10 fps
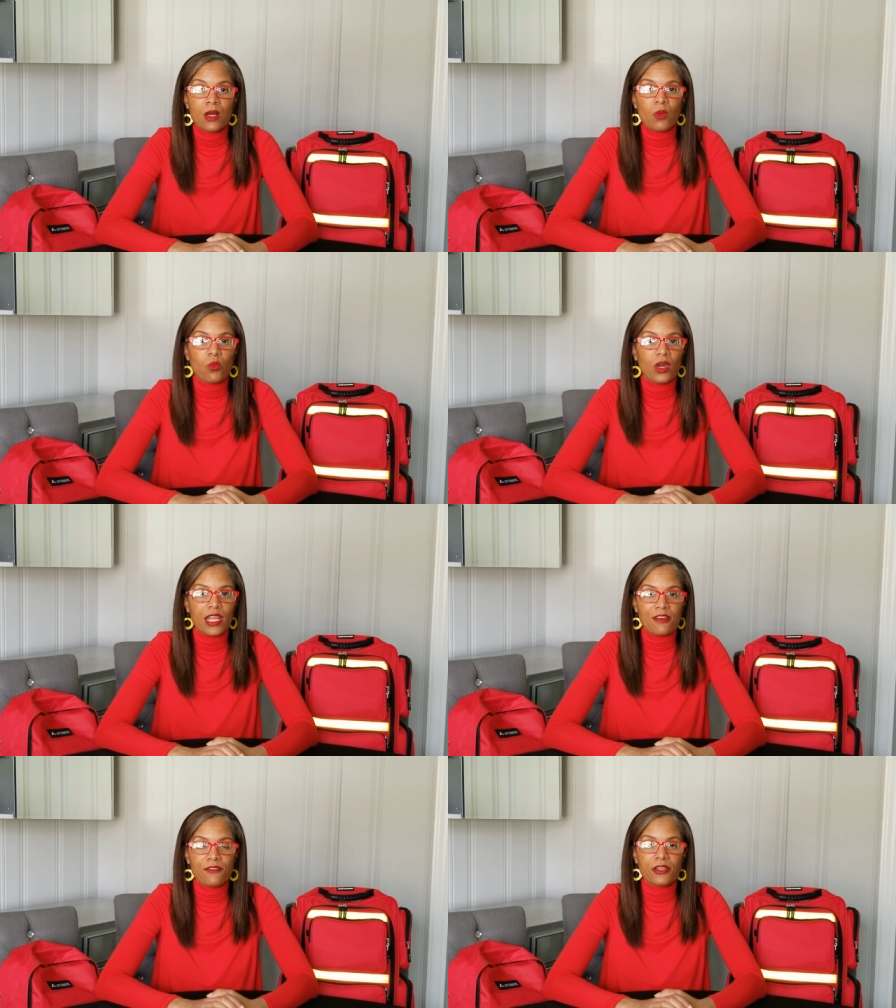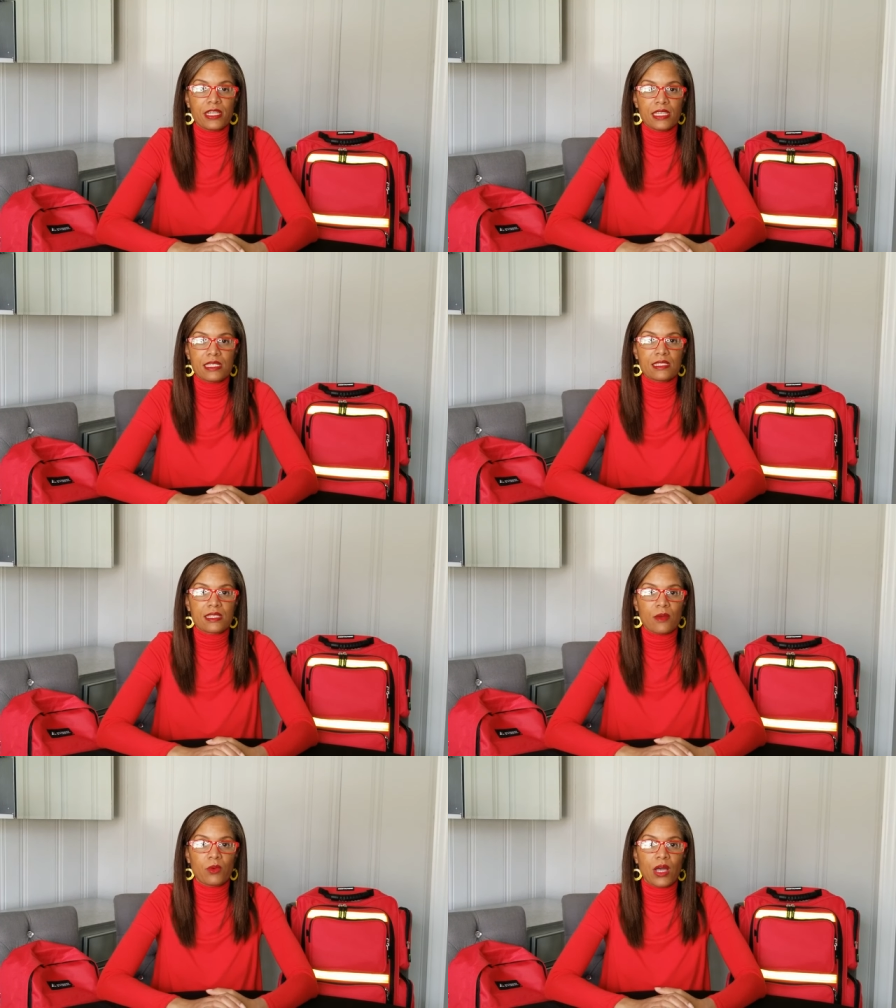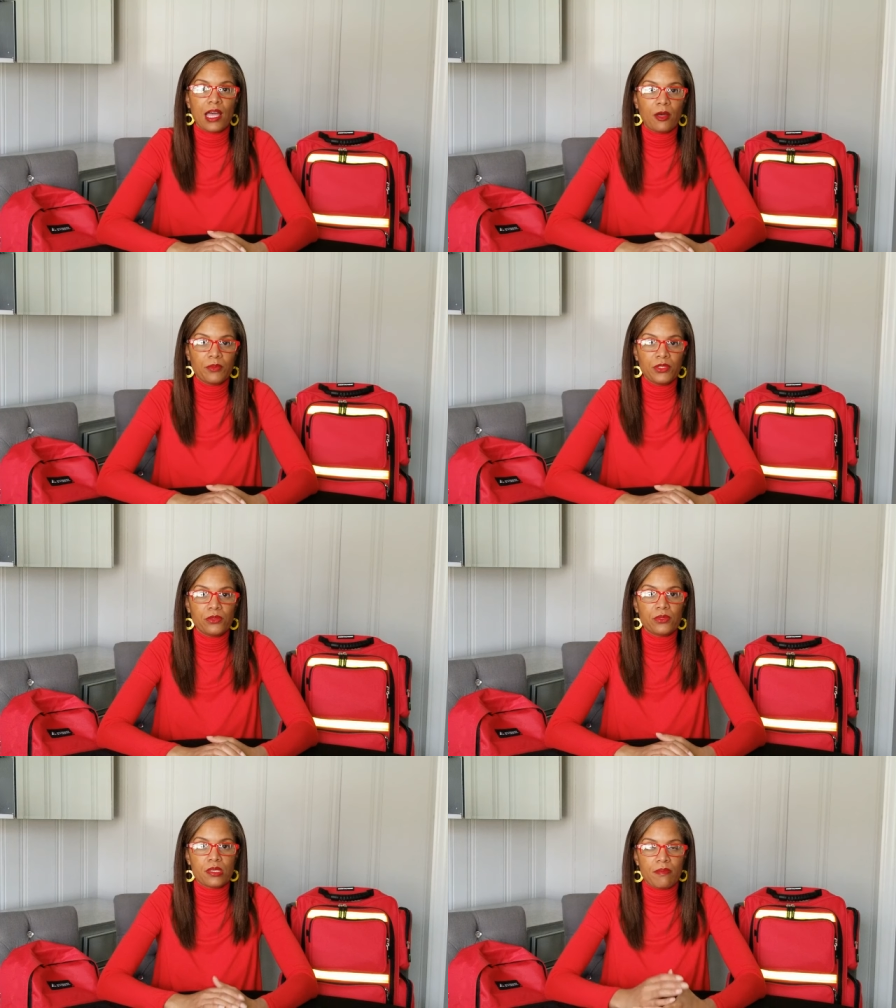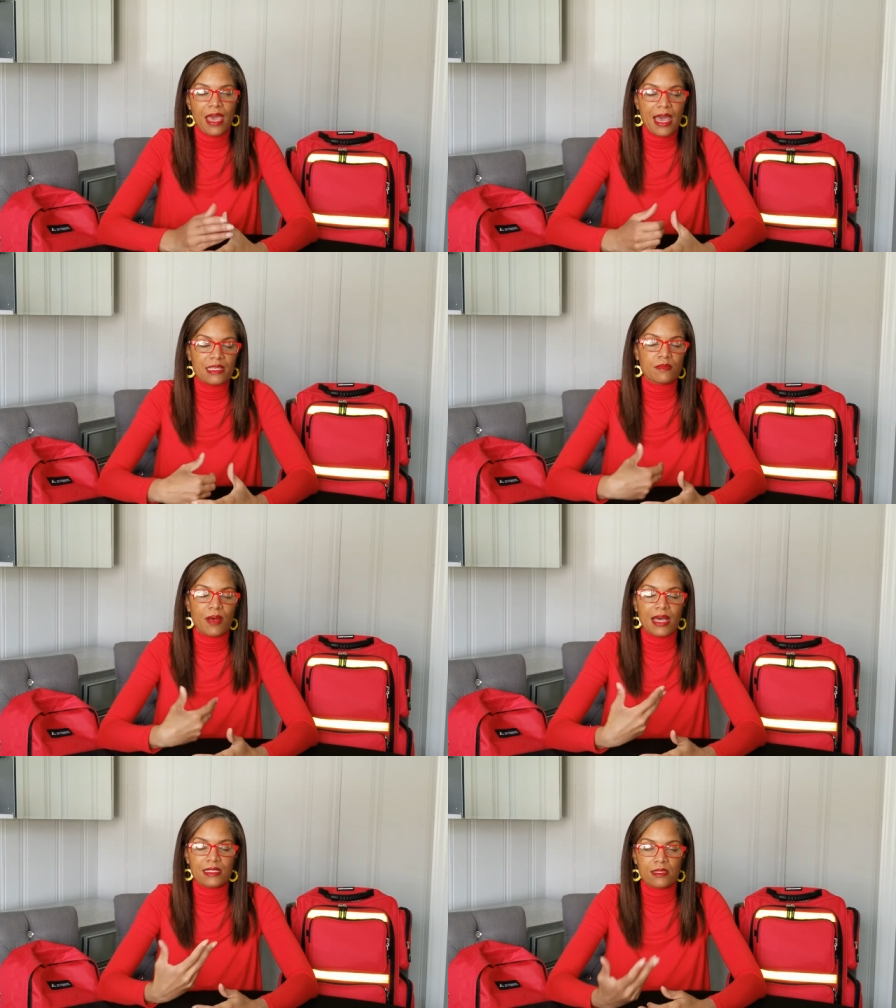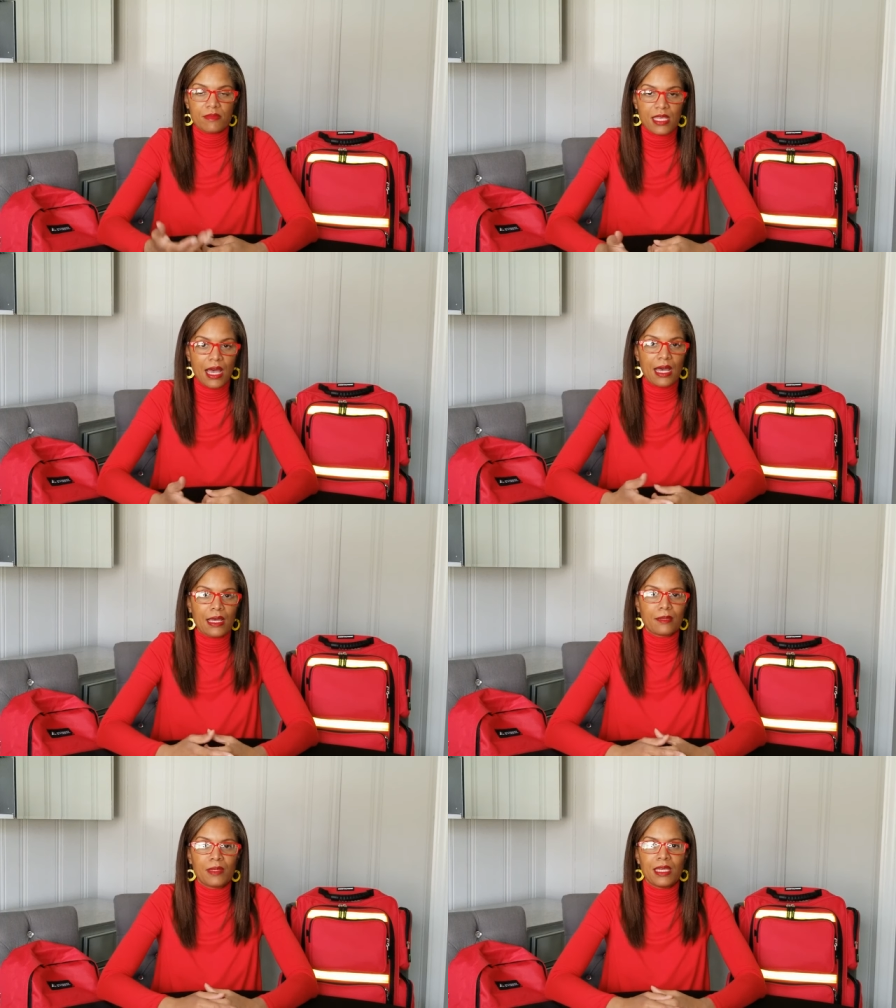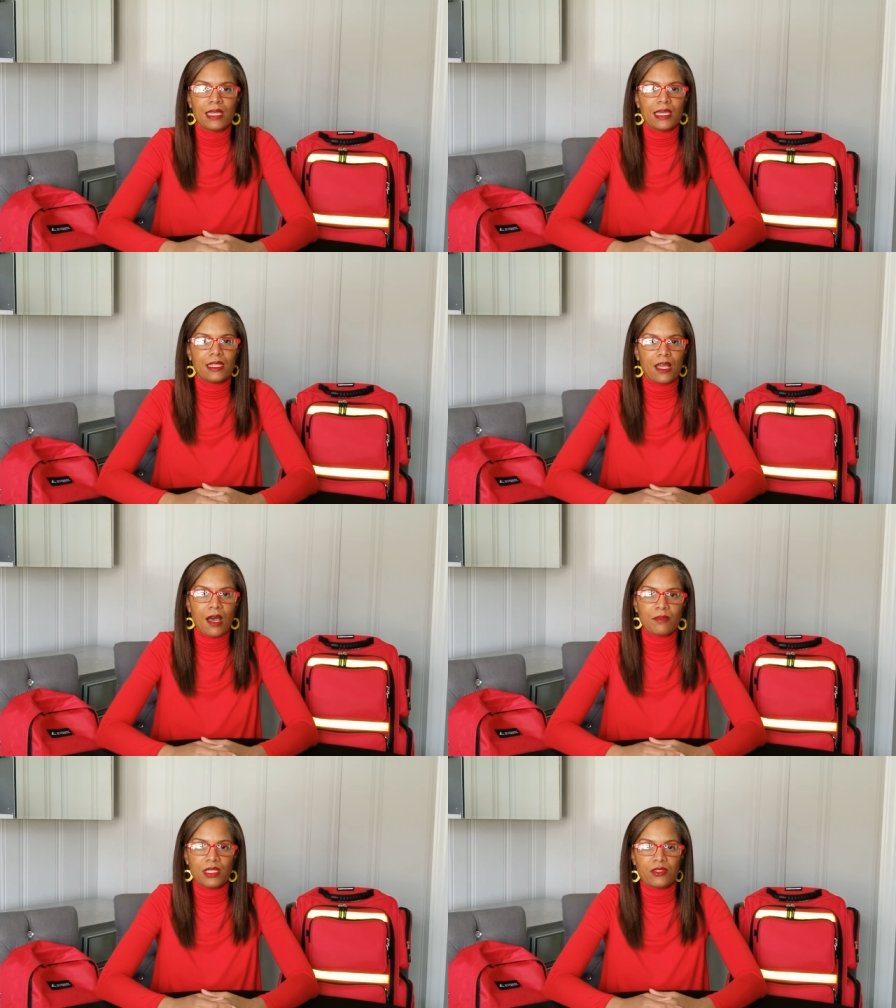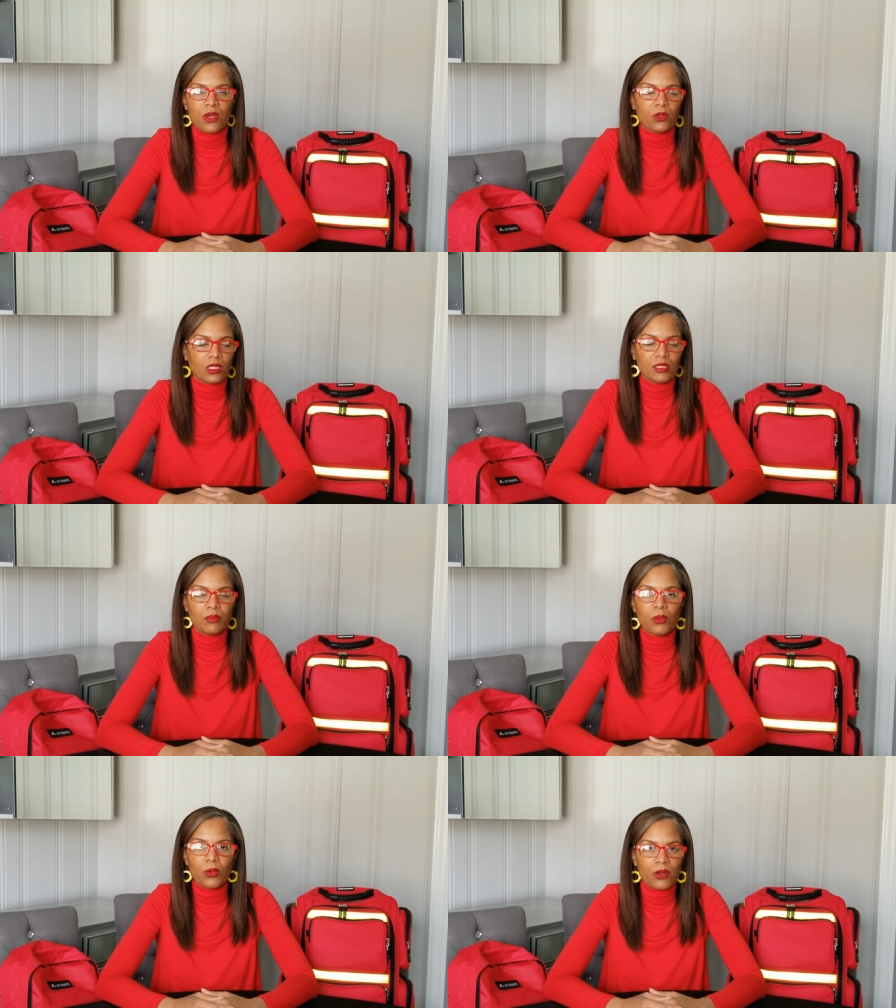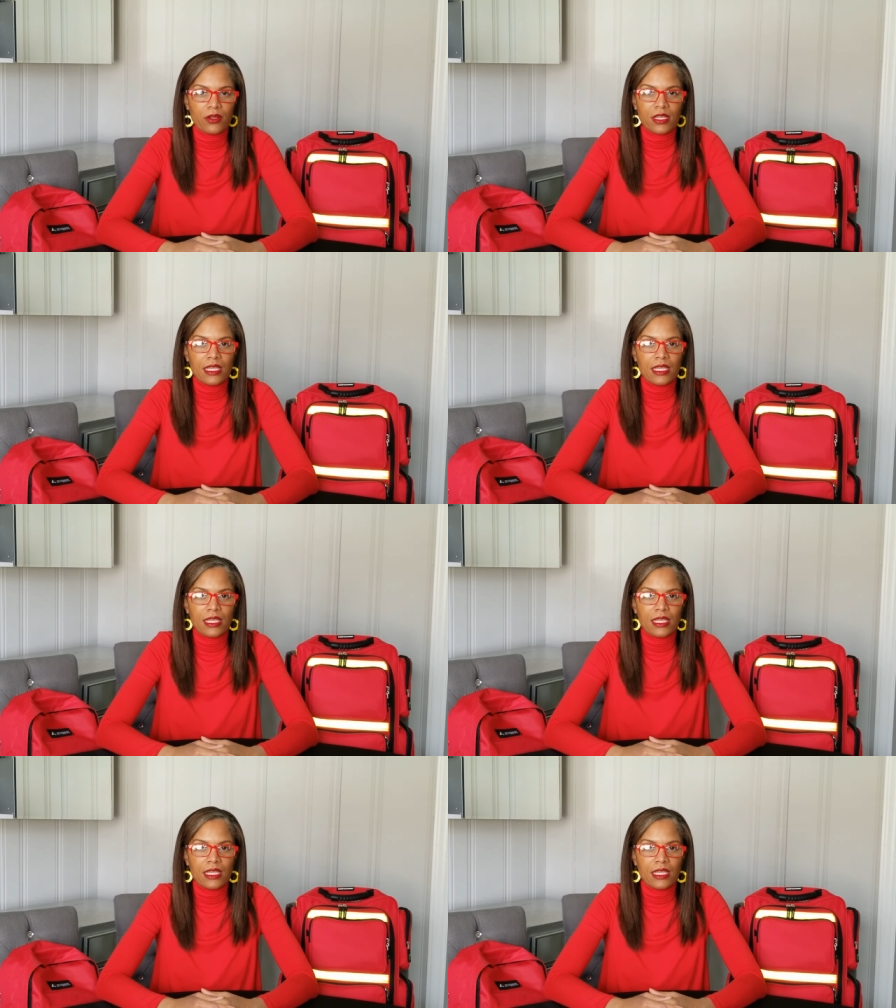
Whatever it is that will help you to pass by some time and not be totally bored,